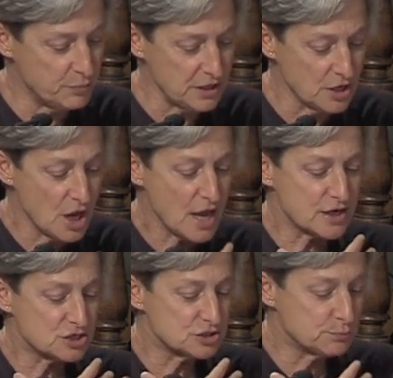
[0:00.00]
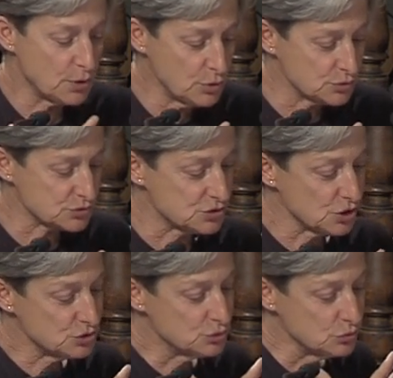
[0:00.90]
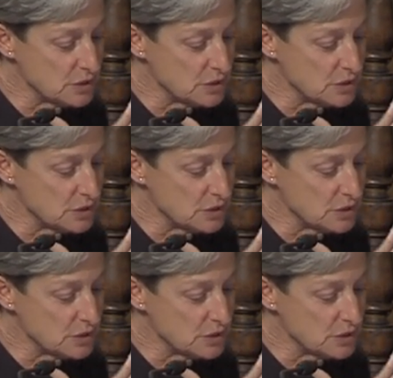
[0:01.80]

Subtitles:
being exposed to